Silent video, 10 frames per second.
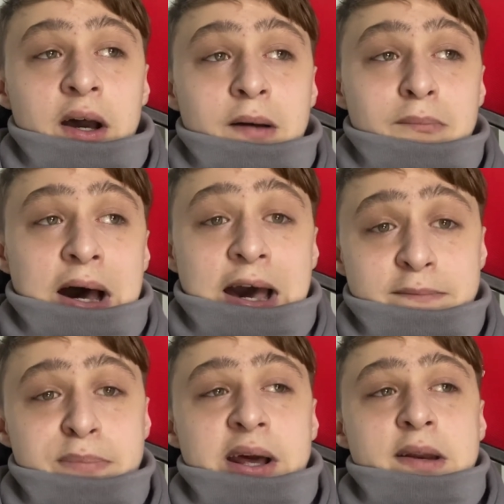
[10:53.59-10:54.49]

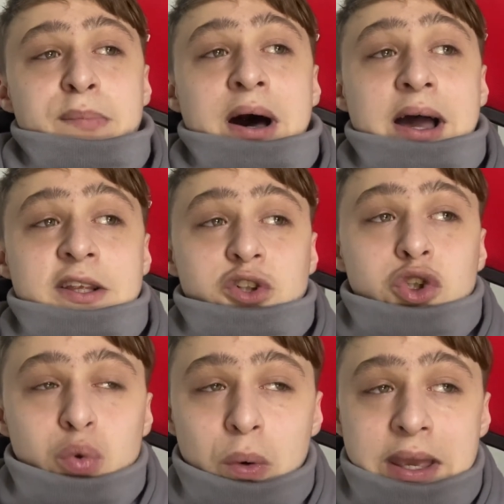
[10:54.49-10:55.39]
I've played a part in
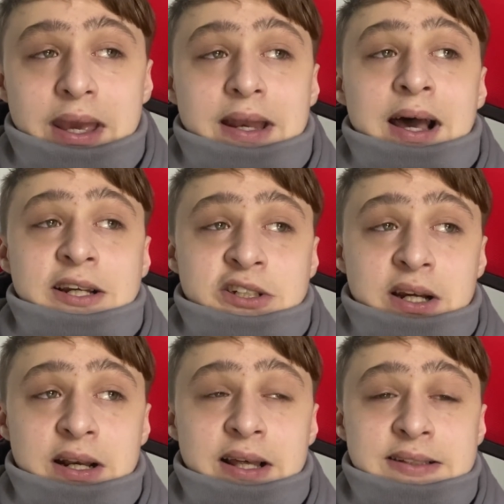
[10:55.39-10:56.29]
just tweeting hashtag
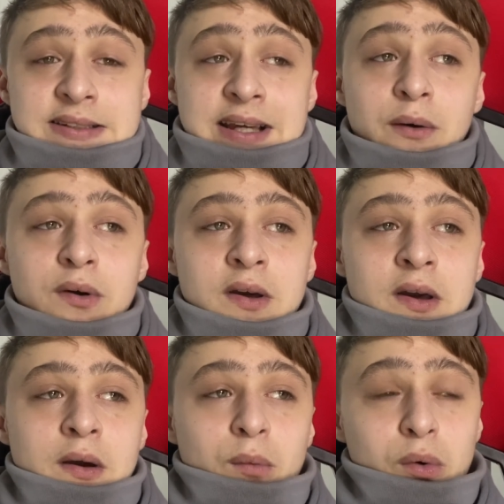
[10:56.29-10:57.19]
Glazers out.
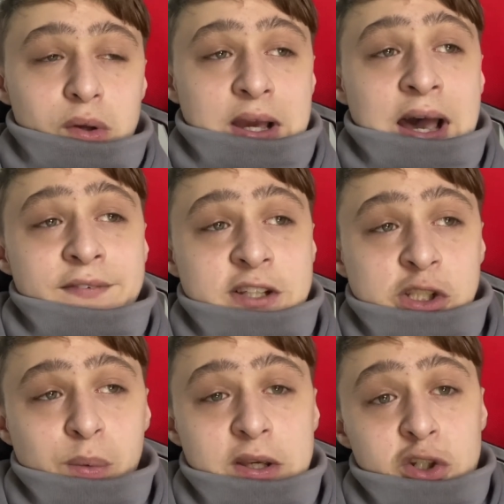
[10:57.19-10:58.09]
Well, you have to
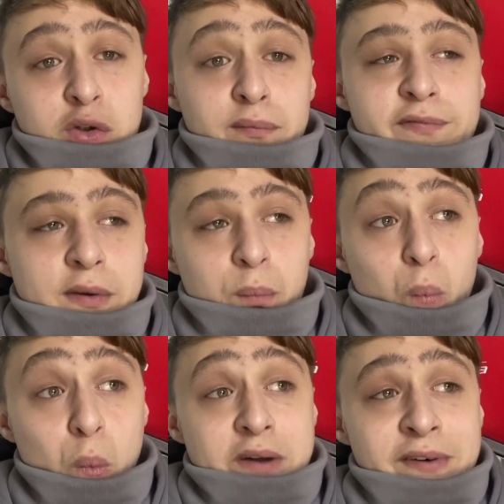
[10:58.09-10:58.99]
tweet something
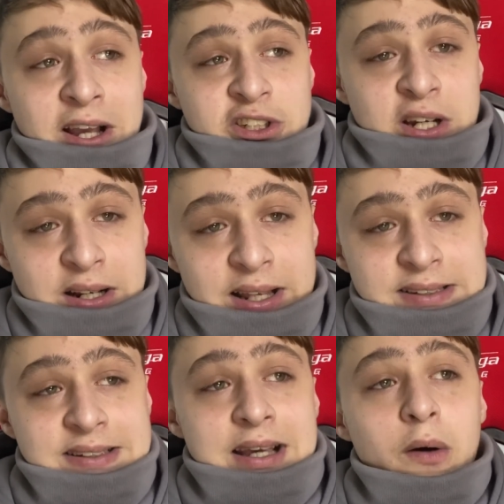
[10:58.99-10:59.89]
with hashtag
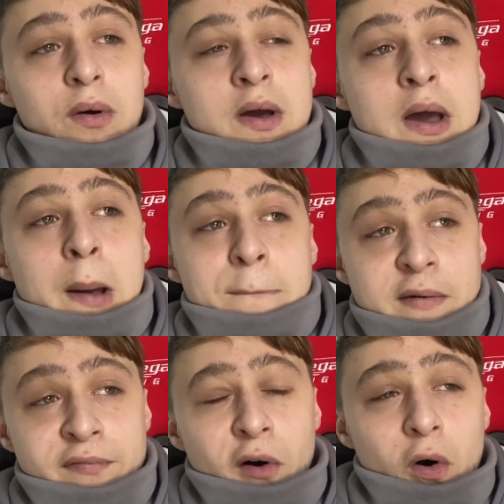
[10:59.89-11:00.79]
Glazers out
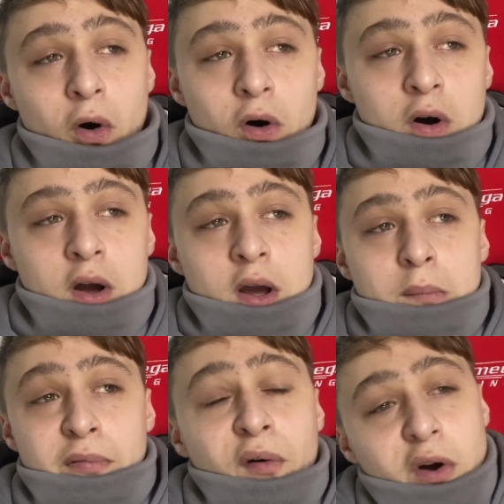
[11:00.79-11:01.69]
before
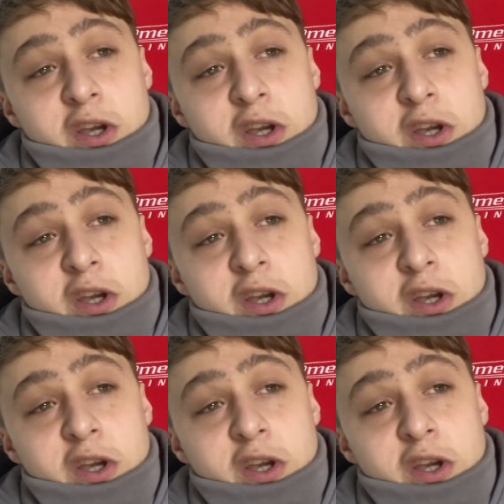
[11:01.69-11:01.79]
you